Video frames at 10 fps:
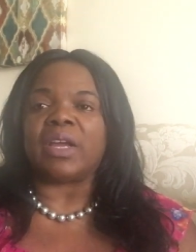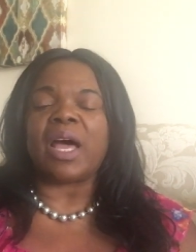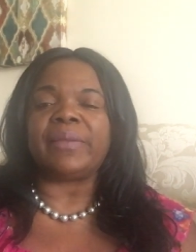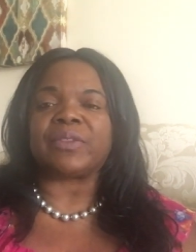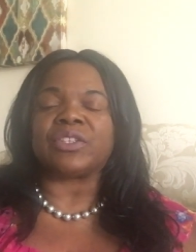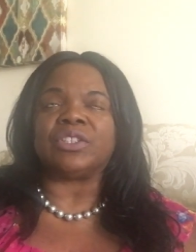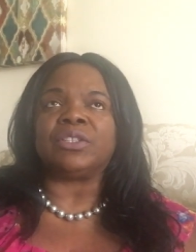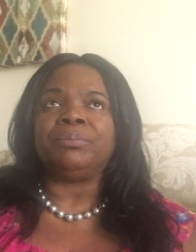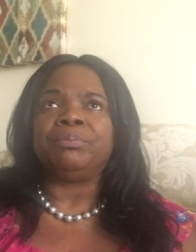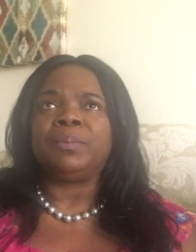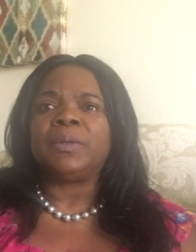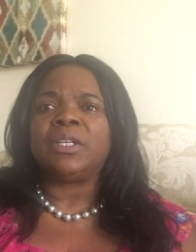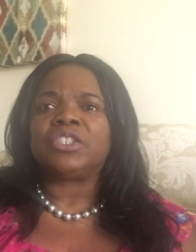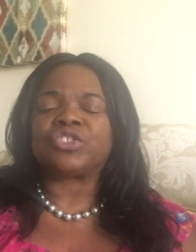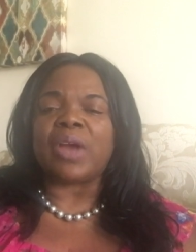at the
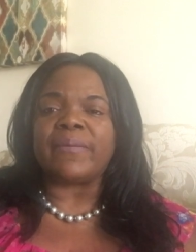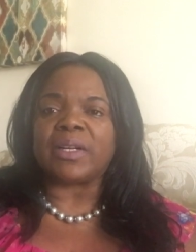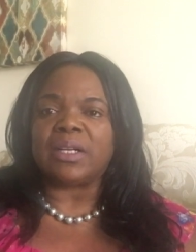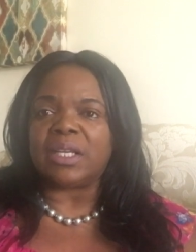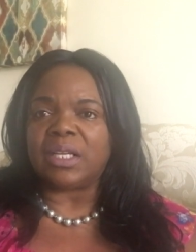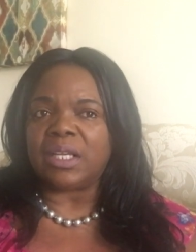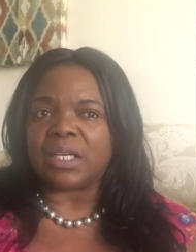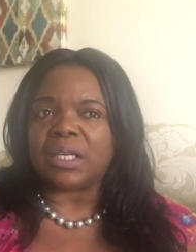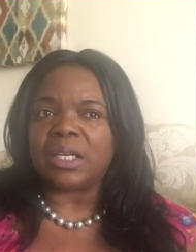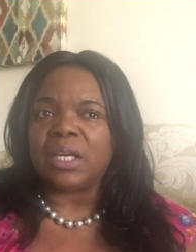travel clinic,